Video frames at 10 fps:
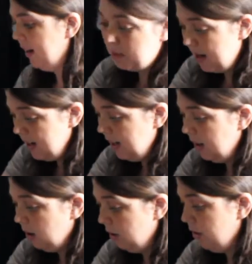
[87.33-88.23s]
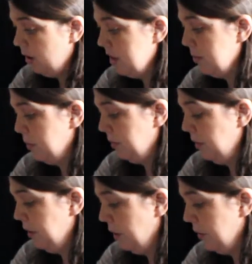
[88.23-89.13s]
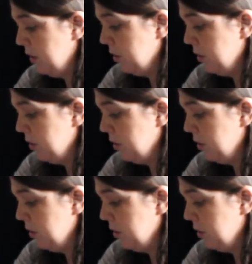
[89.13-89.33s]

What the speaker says: Depending on the hospital that you're going